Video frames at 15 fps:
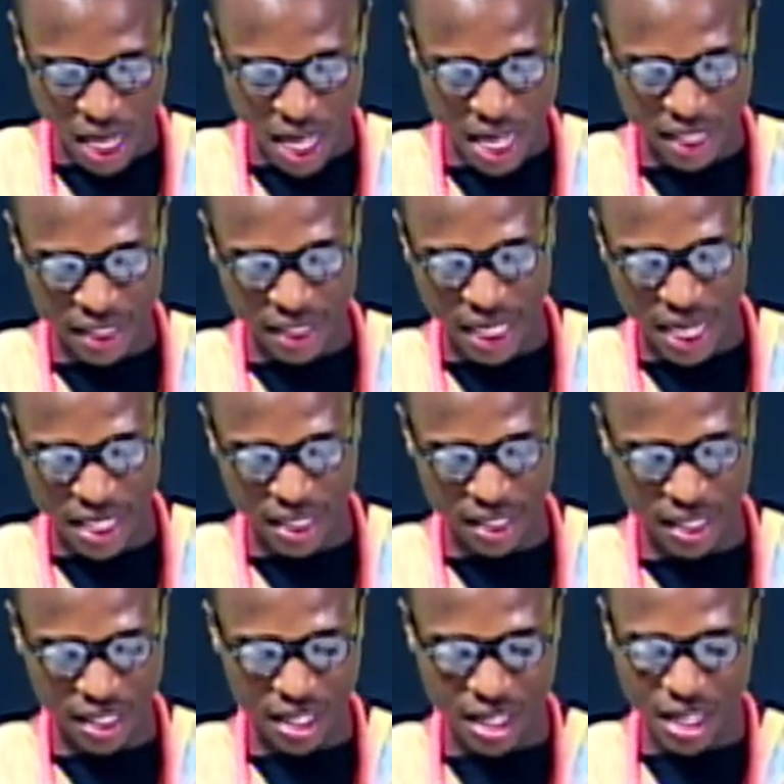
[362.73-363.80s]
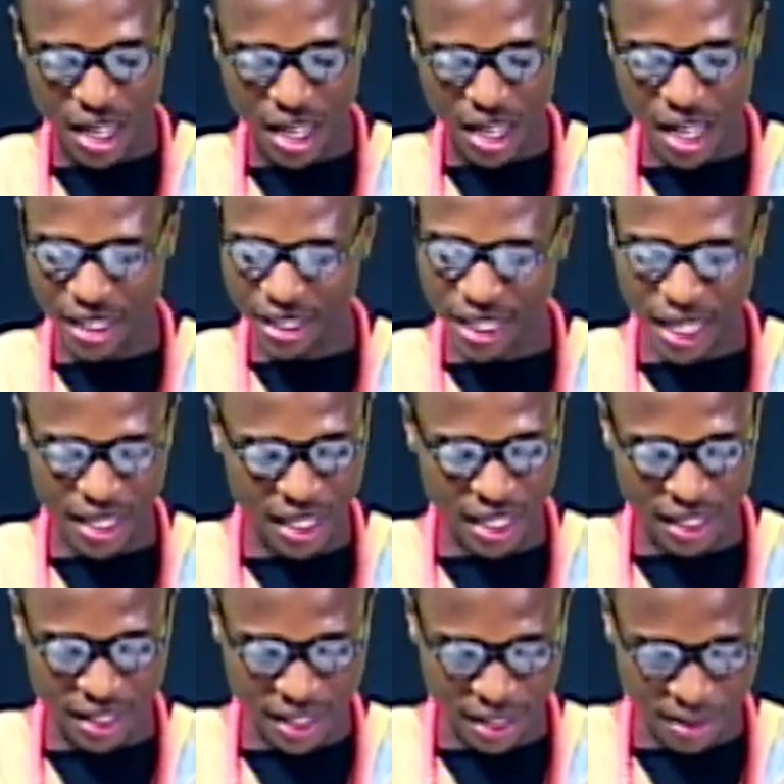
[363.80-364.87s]
I start
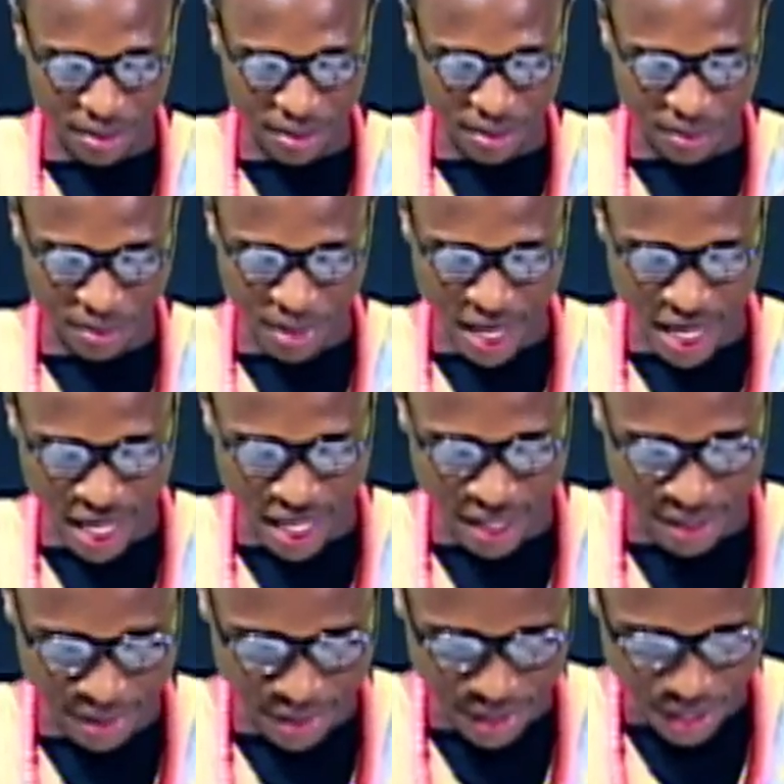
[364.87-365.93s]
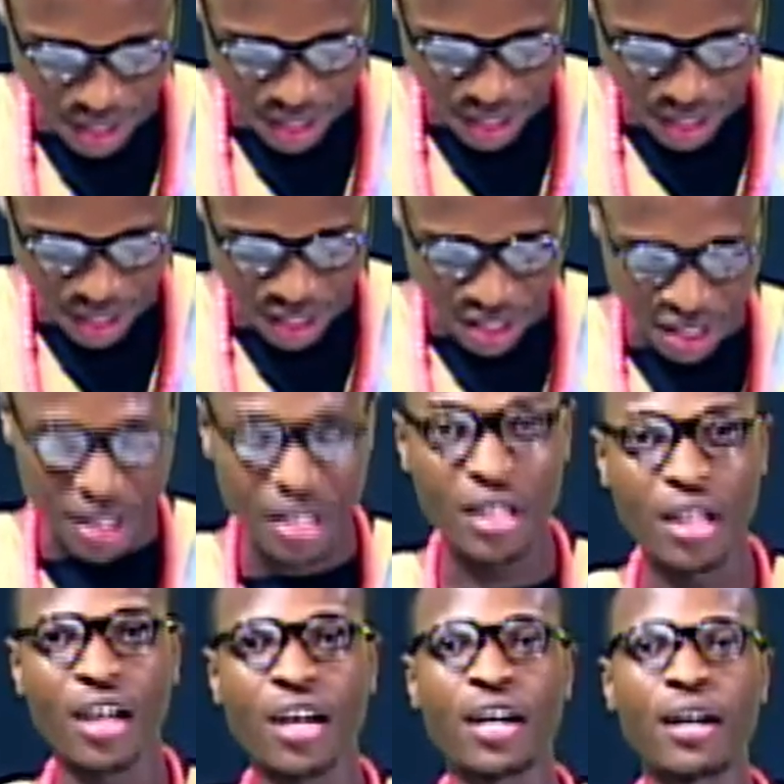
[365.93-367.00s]
late. Where?
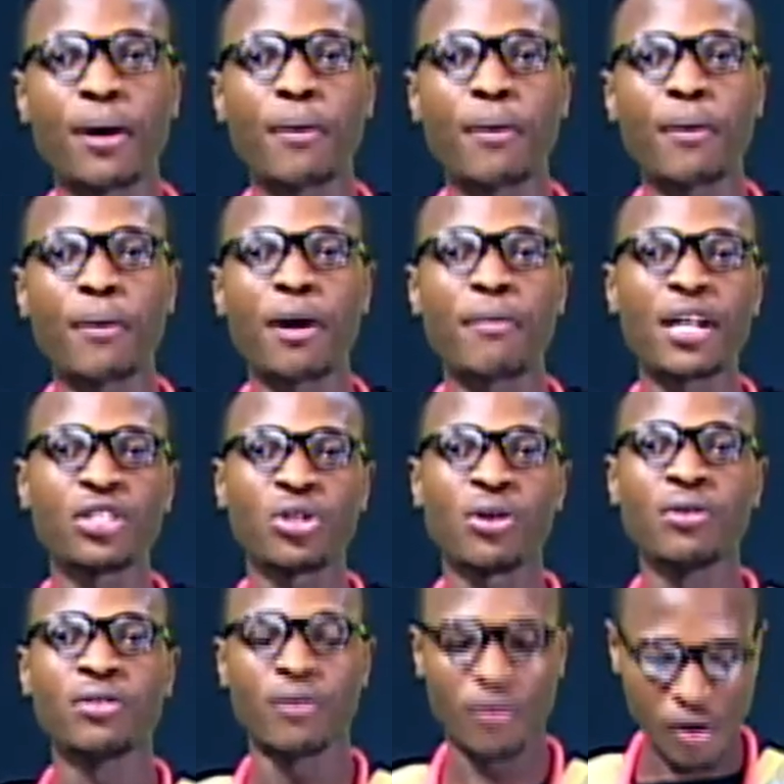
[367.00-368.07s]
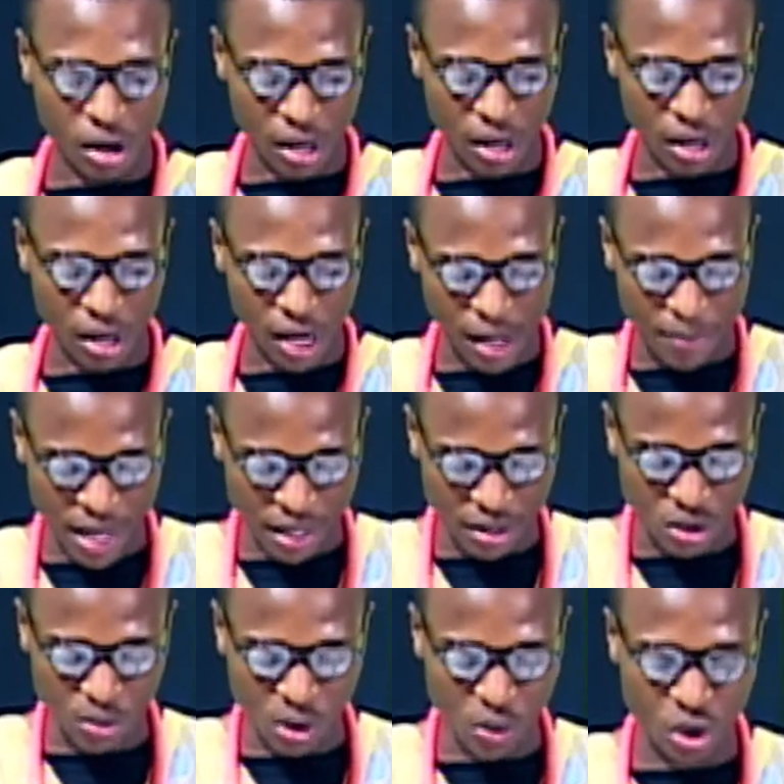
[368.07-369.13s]
Mama Joe, I beg,
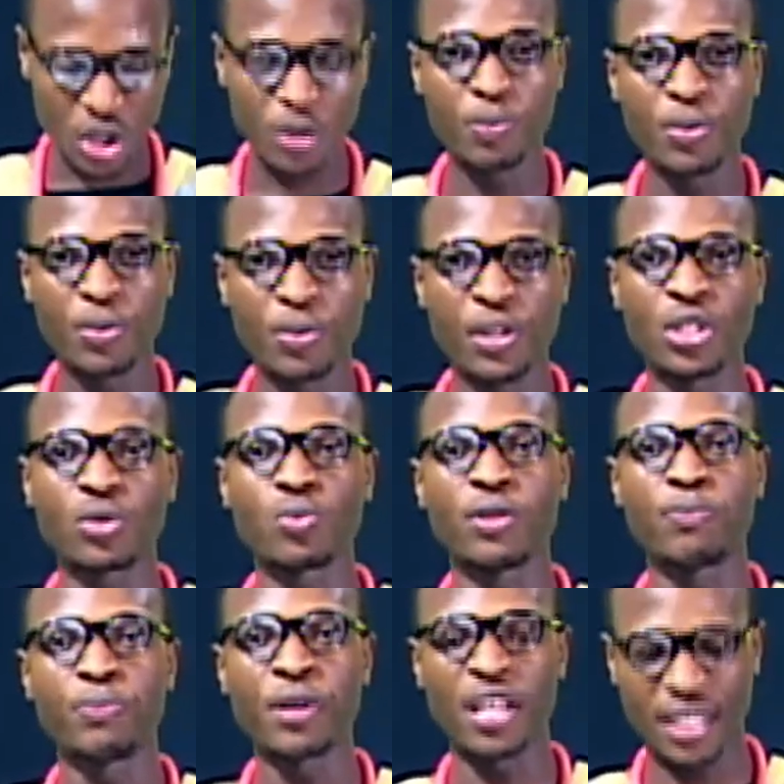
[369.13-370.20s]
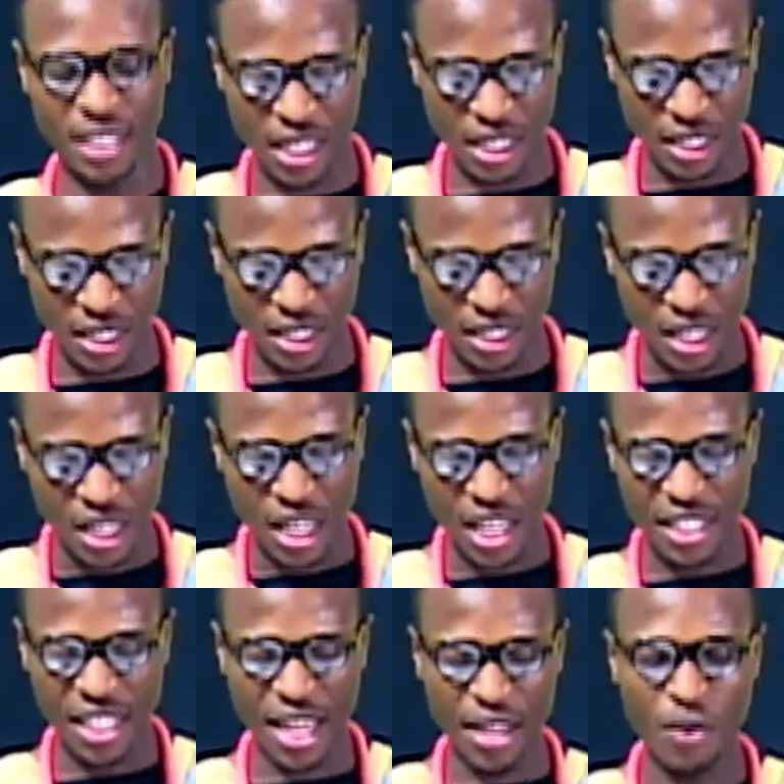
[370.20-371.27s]
Moku just please with person. He
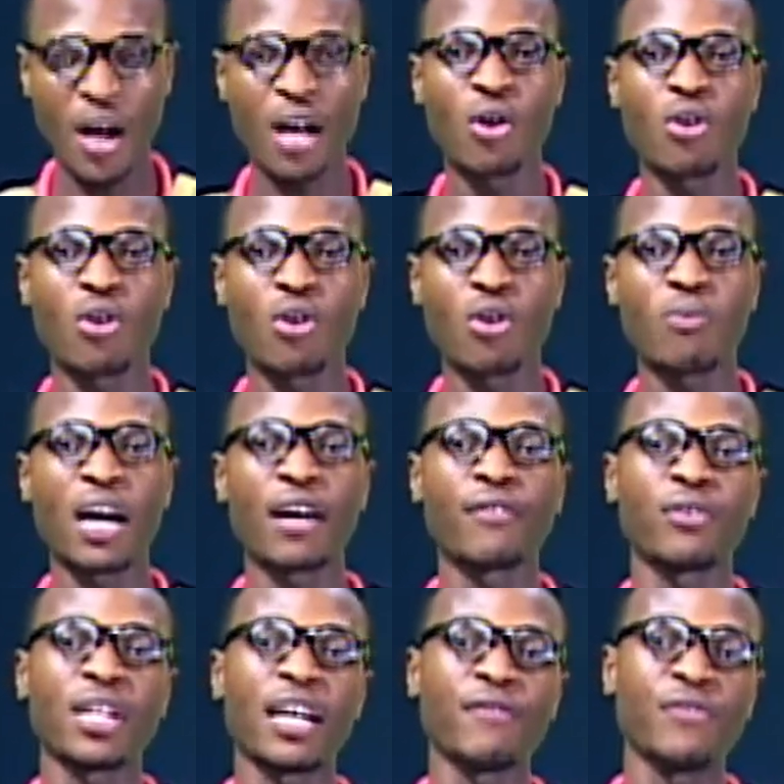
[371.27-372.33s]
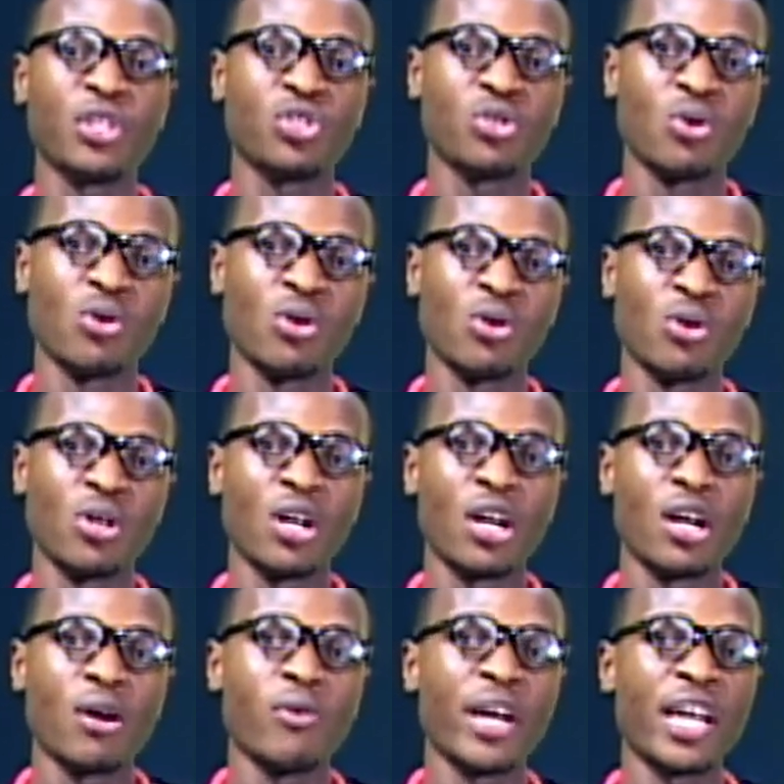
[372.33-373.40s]
say, he won't go back for that video
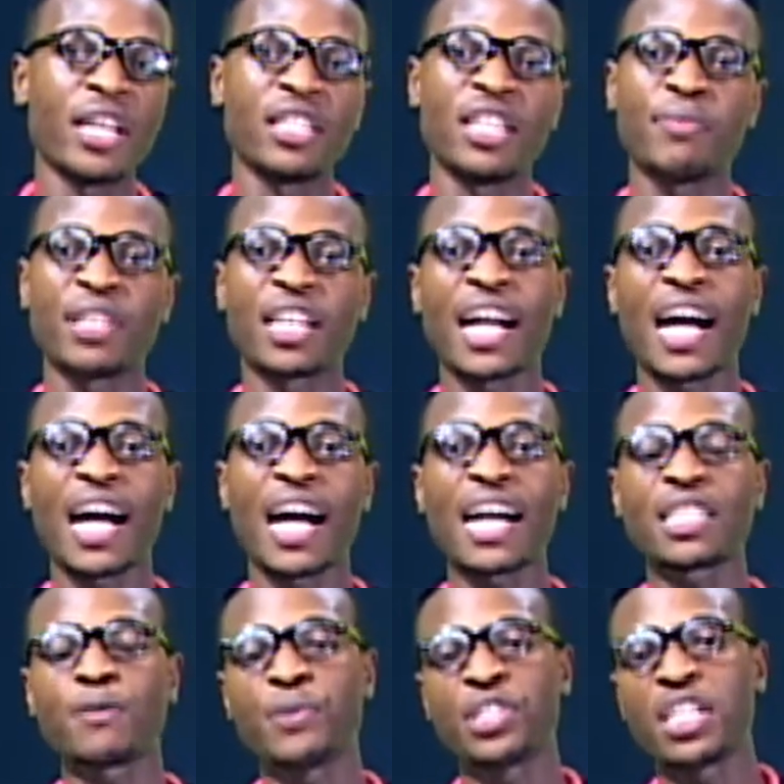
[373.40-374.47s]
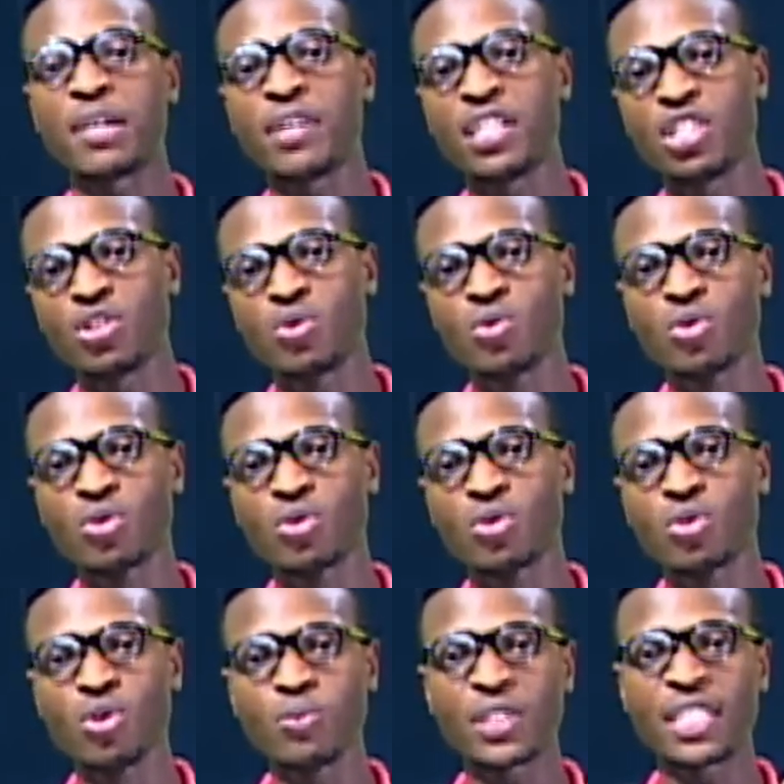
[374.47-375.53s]
where they catch picking the way they do
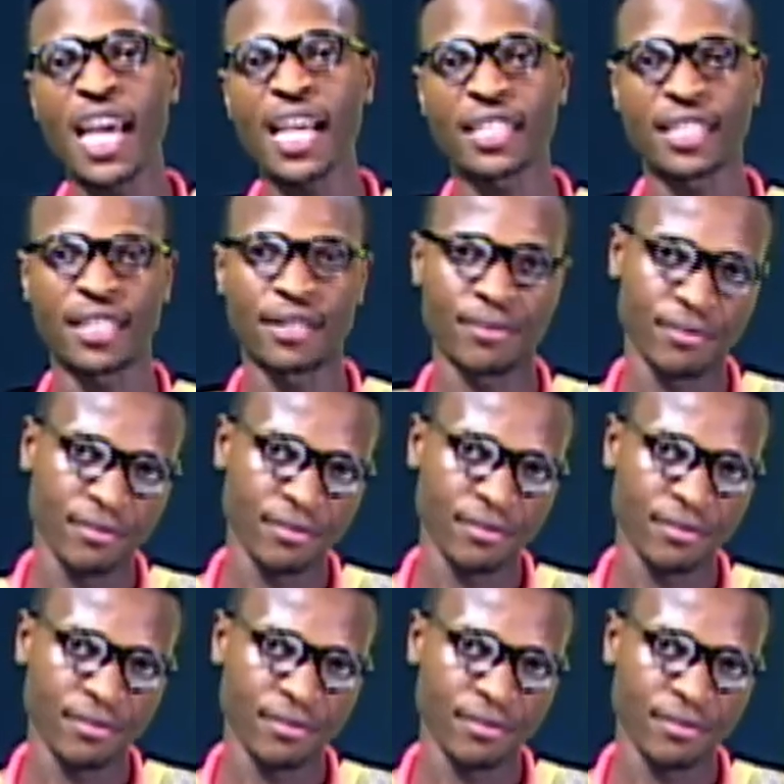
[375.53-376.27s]
group sex